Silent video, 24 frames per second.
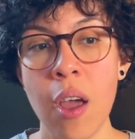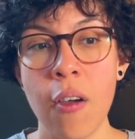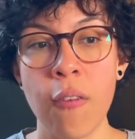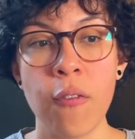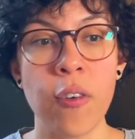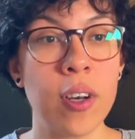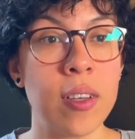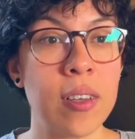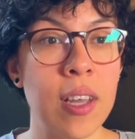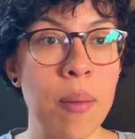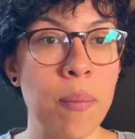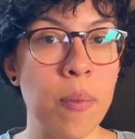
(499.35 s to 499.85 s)

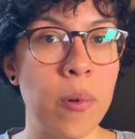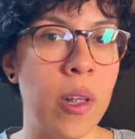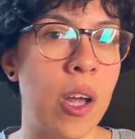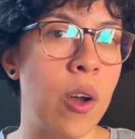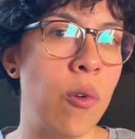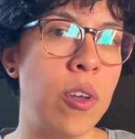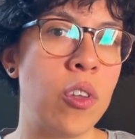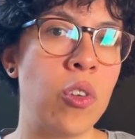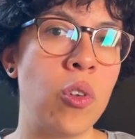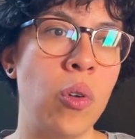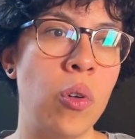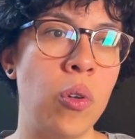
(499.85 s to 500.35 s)
For example, I
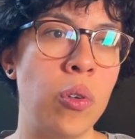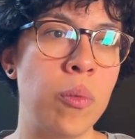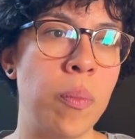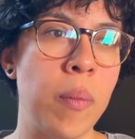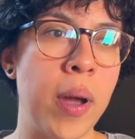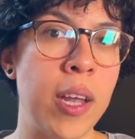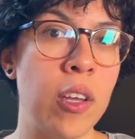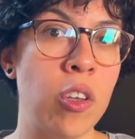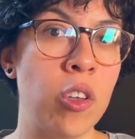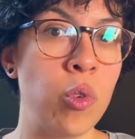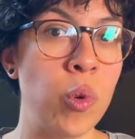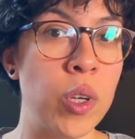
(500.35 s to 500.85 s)
resold
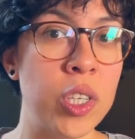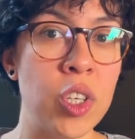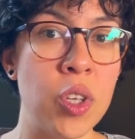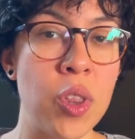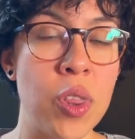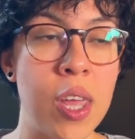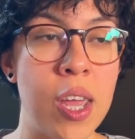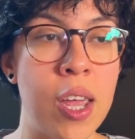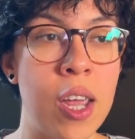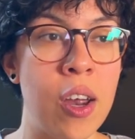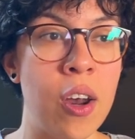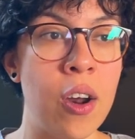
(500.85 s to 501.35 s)
my Switch
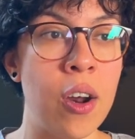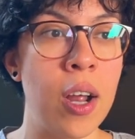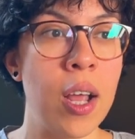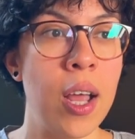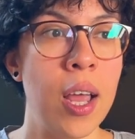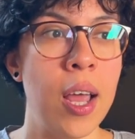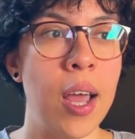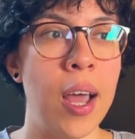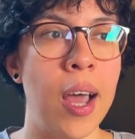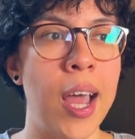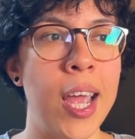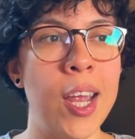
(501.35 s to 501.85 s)
there.
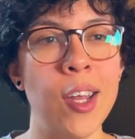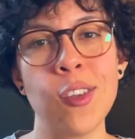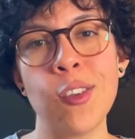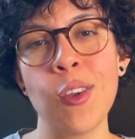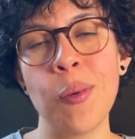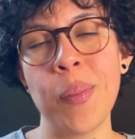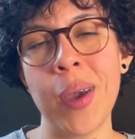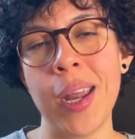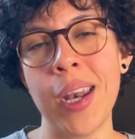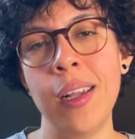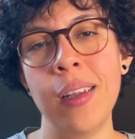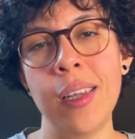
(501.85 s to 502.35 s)
I also
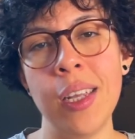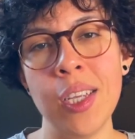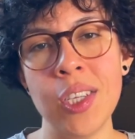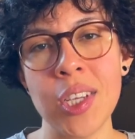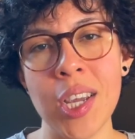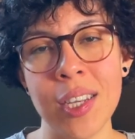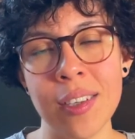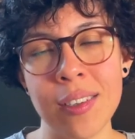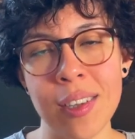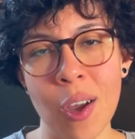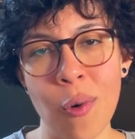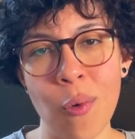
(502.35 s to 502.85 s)
bought a
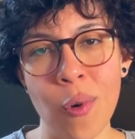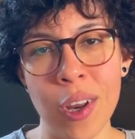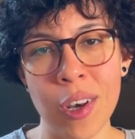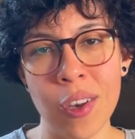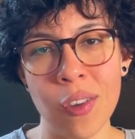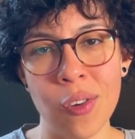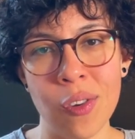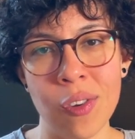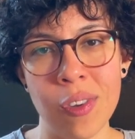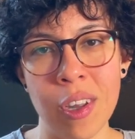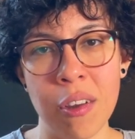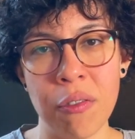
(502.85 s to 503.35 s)
DJ set once
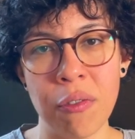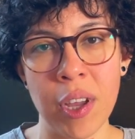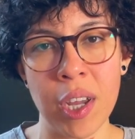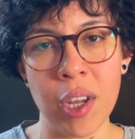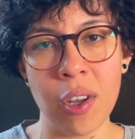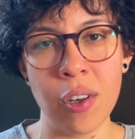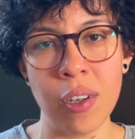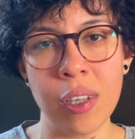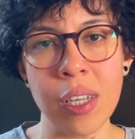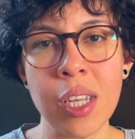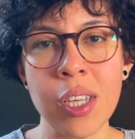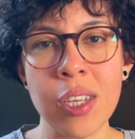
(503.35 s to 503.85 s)
to see if I
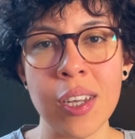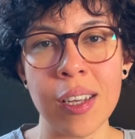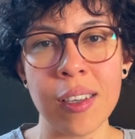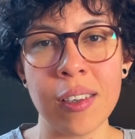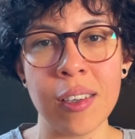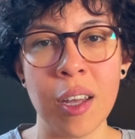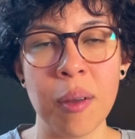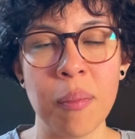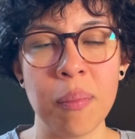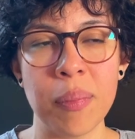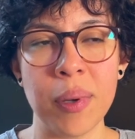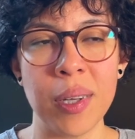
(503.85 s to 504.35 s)
could DJ
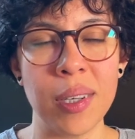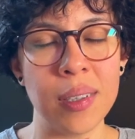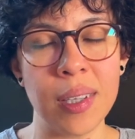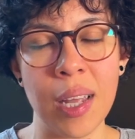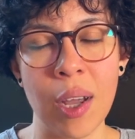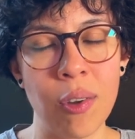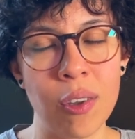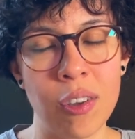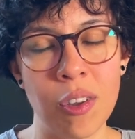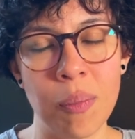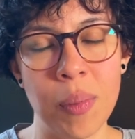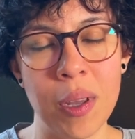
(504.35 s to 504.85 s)
some, but that
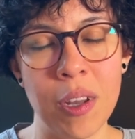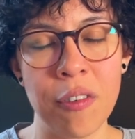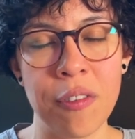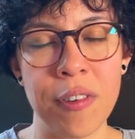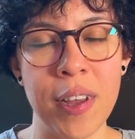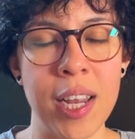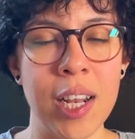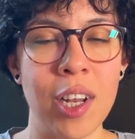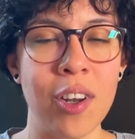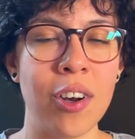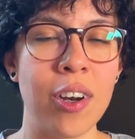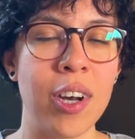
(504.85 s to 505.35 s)
was a big
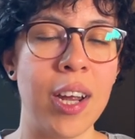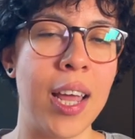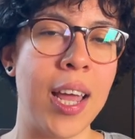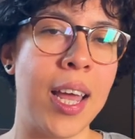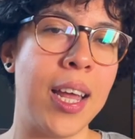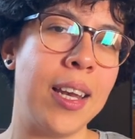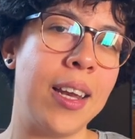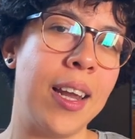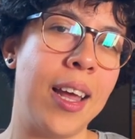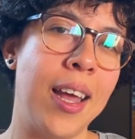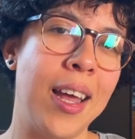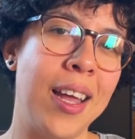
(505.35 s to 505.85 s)
failure.
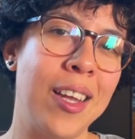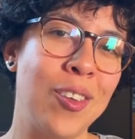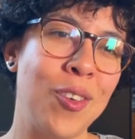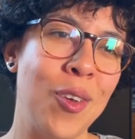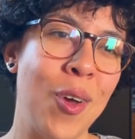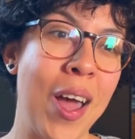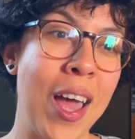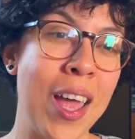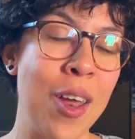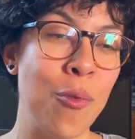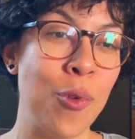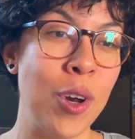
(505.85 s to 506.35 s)
And uh, so
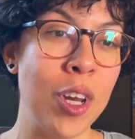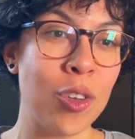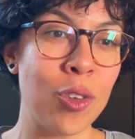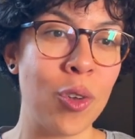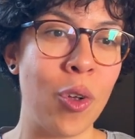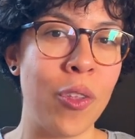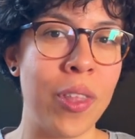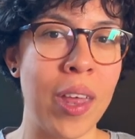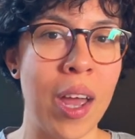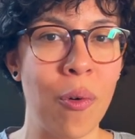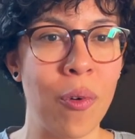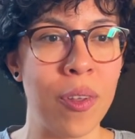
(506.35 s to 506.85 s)
I
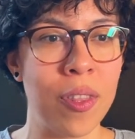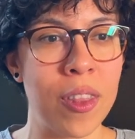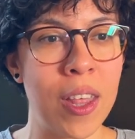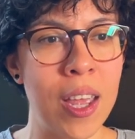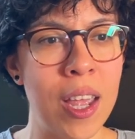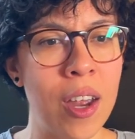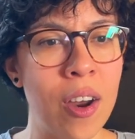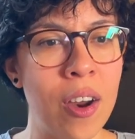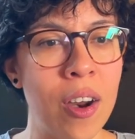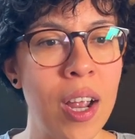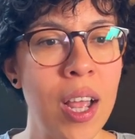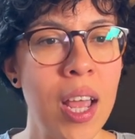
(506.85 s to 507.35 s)
resold that one
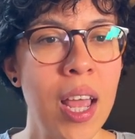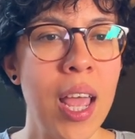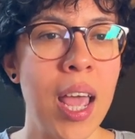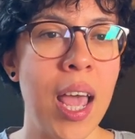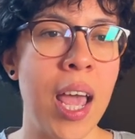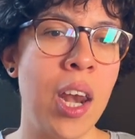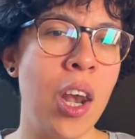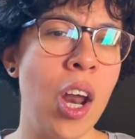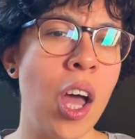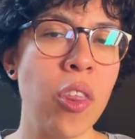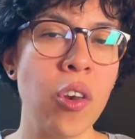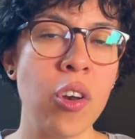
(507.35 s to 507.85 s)
there.
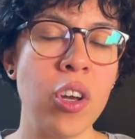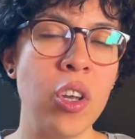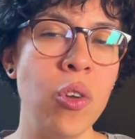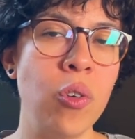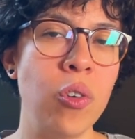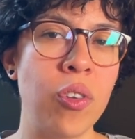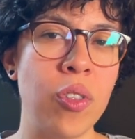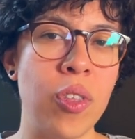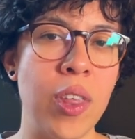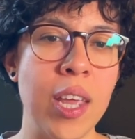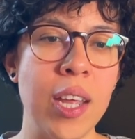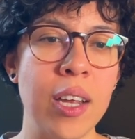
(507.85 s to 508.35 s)
Another
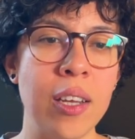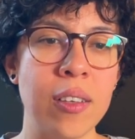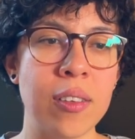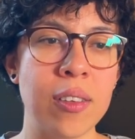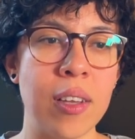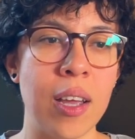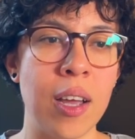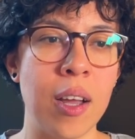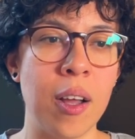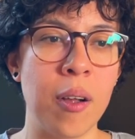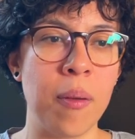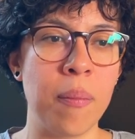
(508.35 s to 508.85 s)
use things,
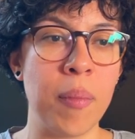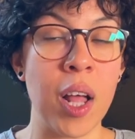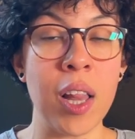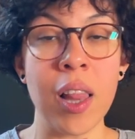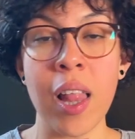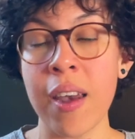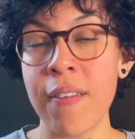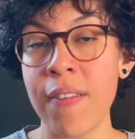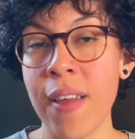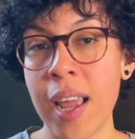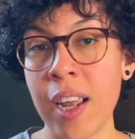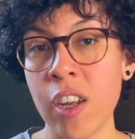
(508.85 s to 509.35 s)
um, a
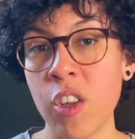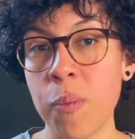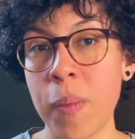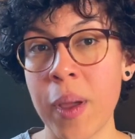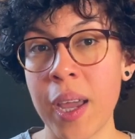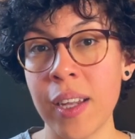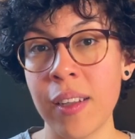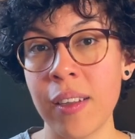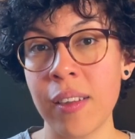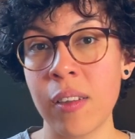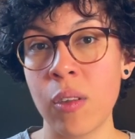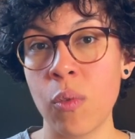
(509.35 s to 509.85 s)
lot of
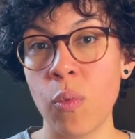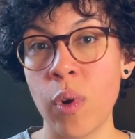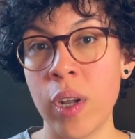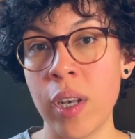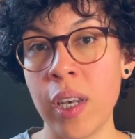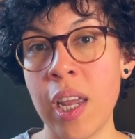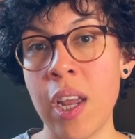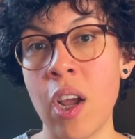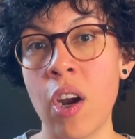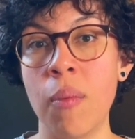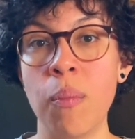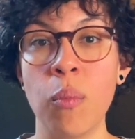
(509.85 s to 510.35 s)
expats, when
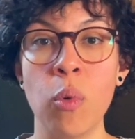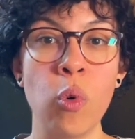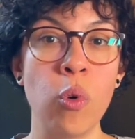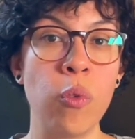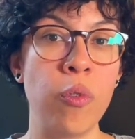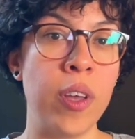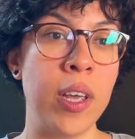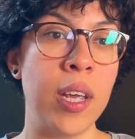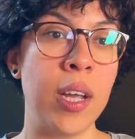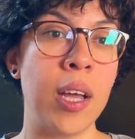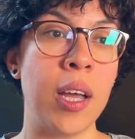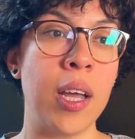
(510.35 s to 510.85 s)
they are
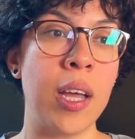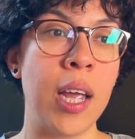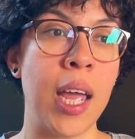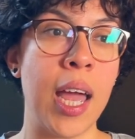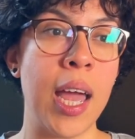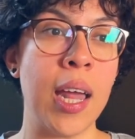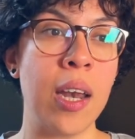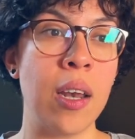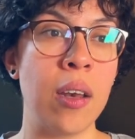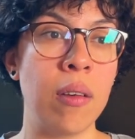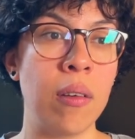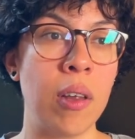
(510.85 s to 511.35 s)
moving
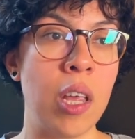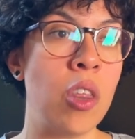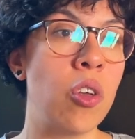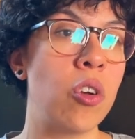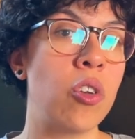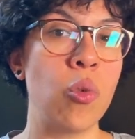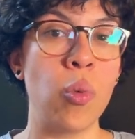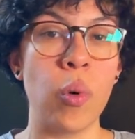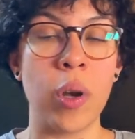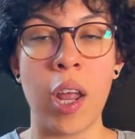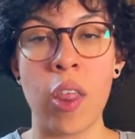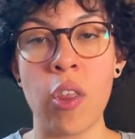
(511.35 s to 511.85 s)
again, either
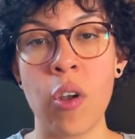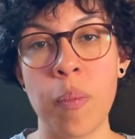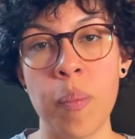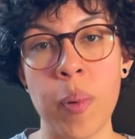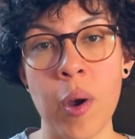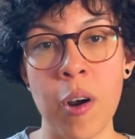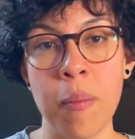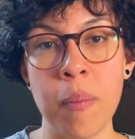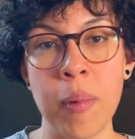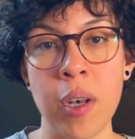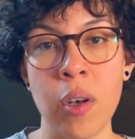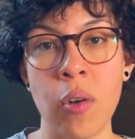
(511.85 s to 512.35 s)
to another
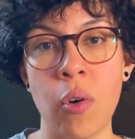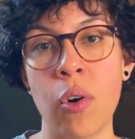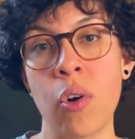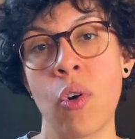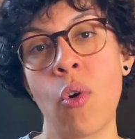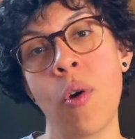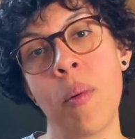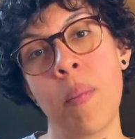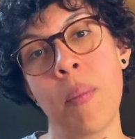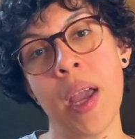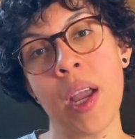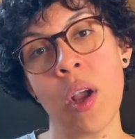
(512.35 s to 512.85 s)
apartment or
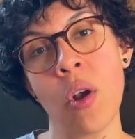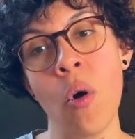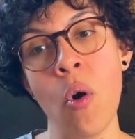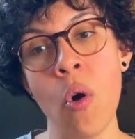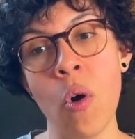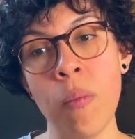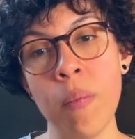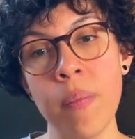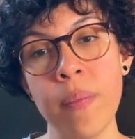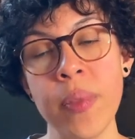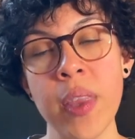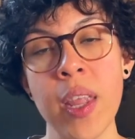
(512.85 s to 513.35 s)
going back
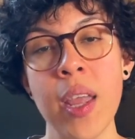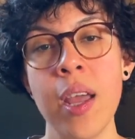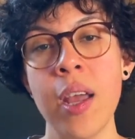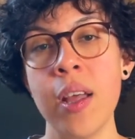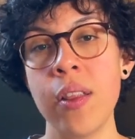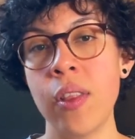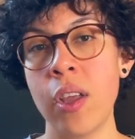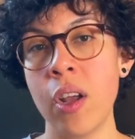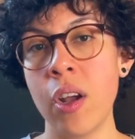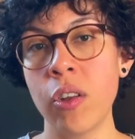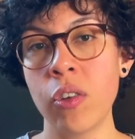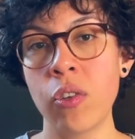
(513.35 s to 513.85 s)
home,
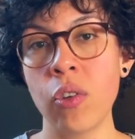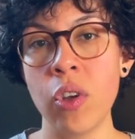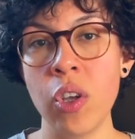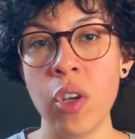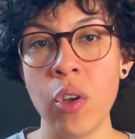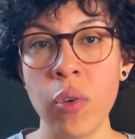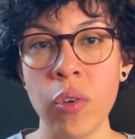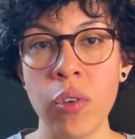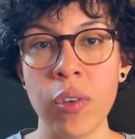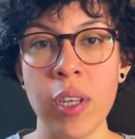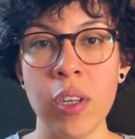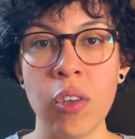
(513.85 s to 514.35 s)
they also
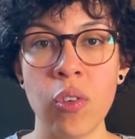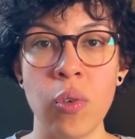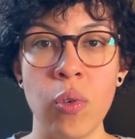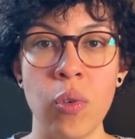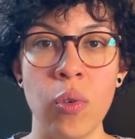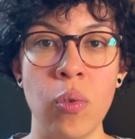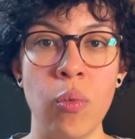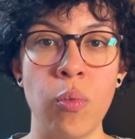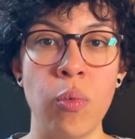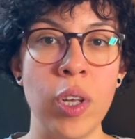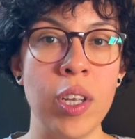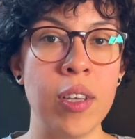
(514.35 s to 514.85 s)
use this
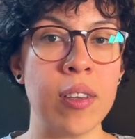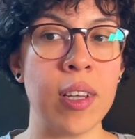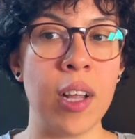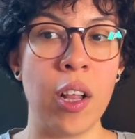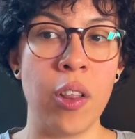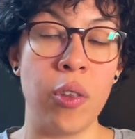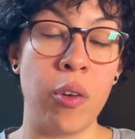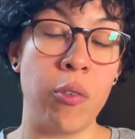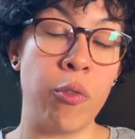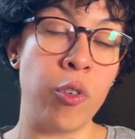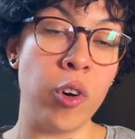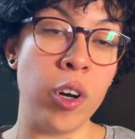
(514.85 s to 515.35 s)
to resell
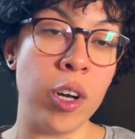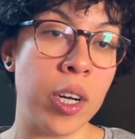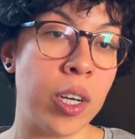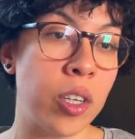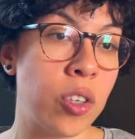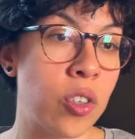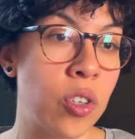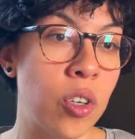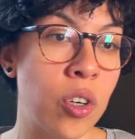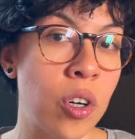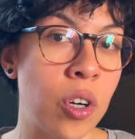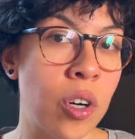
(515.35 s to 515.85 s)
their
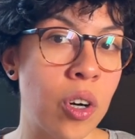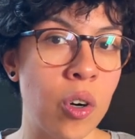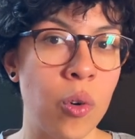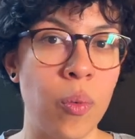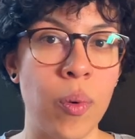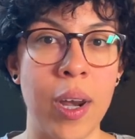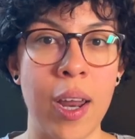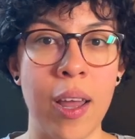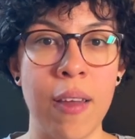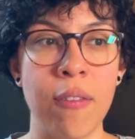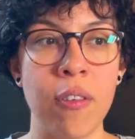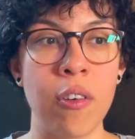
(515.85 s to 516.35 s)
furniture or
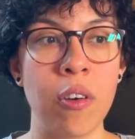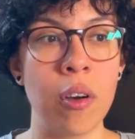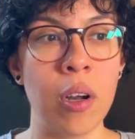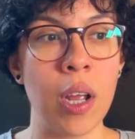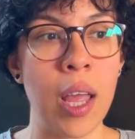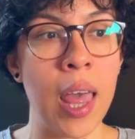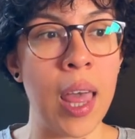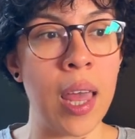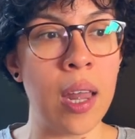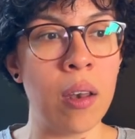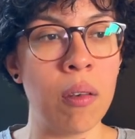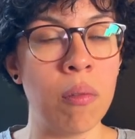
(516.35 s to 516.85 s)
whatever.
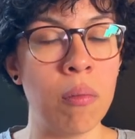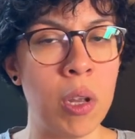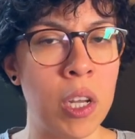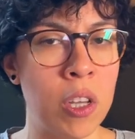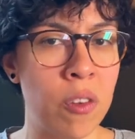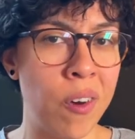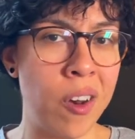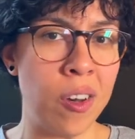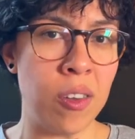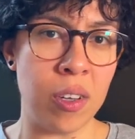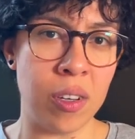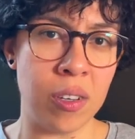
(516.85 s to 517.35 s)
And it's
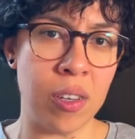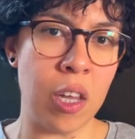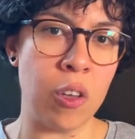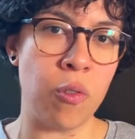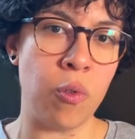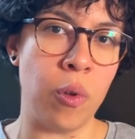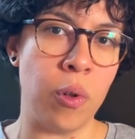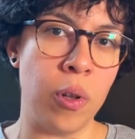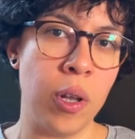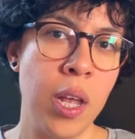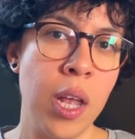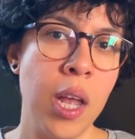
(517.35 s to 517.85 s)
very
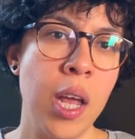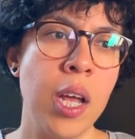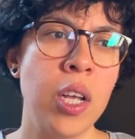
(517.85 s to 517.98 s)
successful.